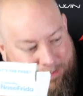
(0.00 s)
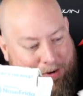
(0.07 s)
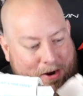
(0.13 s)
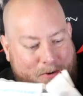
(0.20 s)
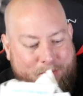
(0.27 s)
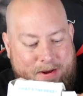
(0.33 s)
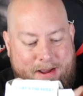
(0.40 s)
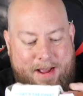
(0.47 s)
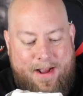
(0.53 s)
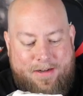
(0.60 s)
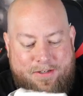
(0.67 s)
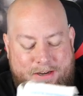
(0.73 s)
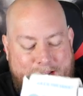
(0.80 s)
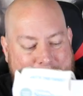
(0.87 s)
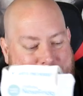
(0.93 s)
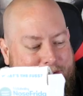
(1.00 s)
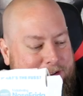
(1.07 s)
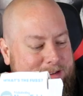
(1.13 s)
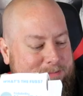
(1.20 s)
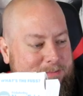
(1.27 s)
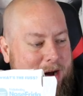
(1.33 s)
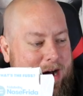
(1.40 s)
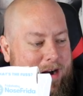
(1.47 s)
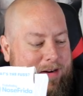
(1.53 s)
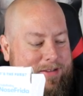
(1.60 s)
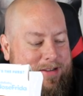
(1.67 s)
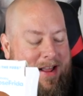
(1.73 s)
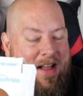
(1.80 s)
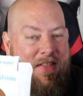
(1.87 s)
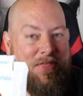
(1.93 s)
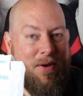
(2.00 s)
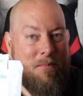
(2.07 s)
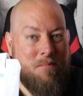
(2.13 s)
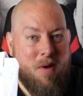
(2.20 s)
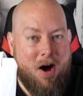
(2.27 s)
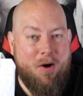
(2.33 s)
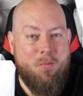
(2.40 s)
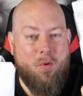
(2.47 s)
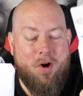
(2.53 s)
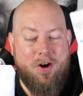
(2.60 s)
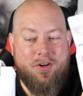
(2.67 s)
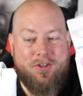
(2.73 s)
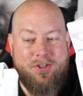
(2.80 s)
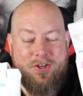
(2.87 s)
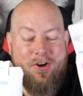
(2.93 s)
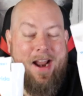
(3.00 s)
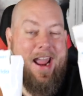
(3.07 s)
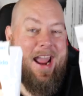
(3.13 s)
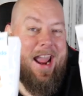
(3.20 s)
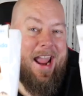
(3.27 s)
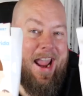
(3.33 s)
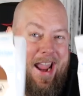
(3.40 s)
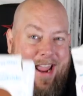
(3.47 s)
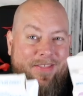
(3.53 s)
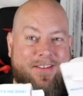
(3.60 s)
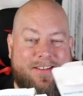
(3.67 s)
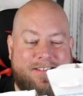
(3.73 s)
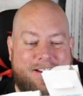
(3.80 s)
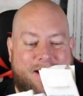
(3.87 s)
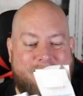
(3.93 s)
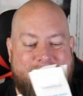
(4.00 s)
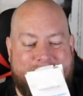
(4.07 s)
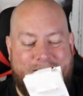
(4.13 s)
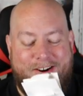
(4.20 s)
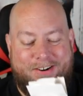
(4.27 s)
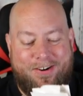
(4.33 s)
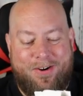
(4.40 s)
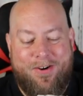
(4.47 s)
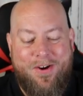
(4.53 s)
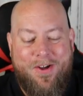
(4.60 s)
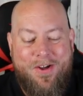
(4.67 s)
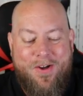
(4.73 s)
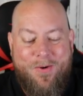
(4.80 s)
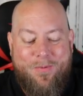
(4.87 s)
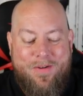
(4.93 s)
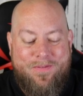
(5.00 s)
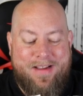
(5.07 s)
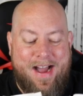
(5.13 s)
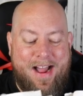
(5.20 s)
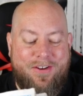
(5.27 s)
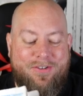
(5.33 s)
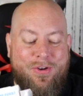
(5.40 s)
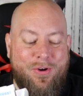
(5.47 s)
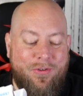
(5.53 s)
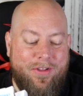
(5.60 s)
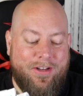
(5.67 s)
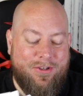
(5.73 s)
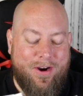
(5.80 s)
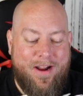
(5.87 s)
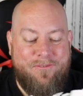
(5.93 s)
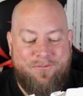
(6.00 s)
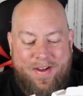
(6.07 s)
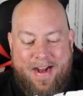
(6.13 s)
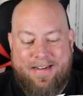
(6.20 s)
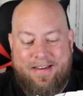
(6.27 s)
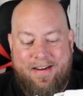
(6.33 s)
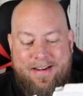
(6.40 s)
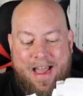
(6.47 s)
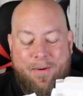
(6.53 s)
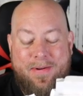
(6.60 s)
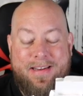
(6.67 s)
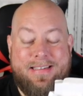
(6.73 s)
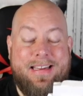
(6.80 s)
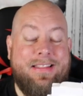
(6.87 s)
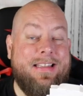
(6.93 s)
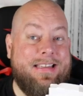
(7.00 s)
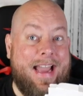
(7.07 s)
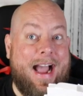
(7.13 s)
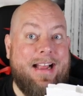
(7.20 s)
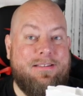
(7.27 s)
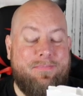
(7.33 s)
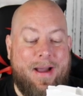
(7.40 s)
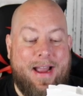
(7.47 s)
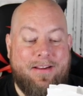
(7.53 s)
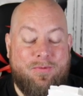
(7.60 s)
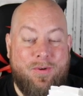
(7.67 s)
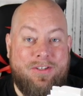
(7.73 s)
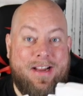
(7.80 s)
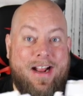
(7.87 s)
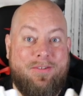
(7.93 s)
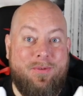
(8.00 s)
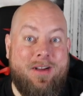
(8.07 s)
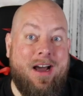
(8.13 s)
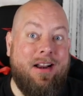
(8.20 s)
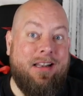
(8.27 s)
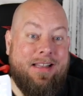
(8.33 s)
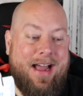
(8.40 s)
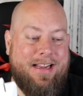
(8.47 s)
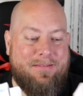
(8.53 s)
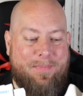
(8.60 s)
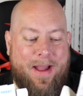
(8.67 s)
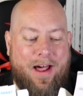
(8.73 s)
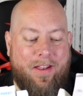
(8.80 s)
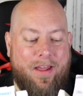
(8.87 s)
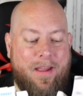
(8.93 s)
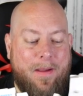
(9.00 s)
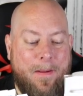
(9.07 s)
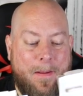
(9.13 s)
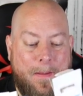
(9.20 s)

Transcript: but we actually have in this box the mom washer and the snot sucker. We've got two of the trifecta. Now we just need the gas pass, which actually got in the last pallet.